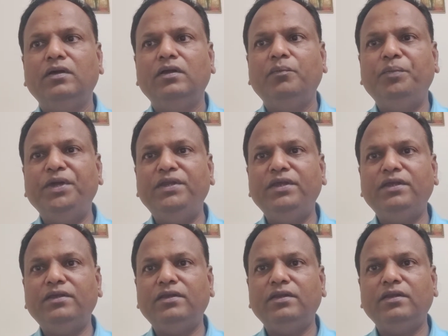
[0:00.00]
the
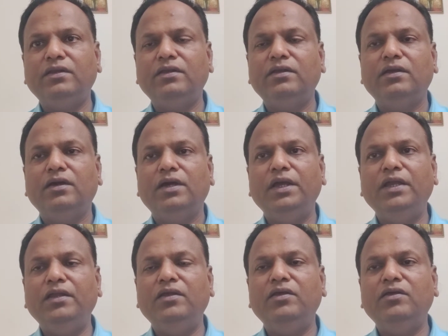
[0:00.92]
basics
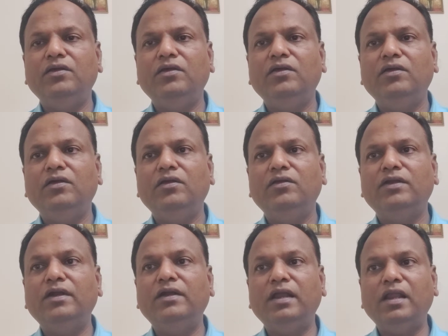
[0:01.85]
in
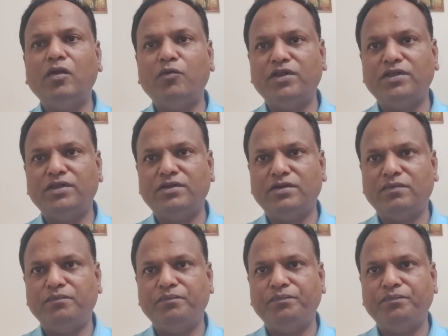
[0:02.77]
central nervous system.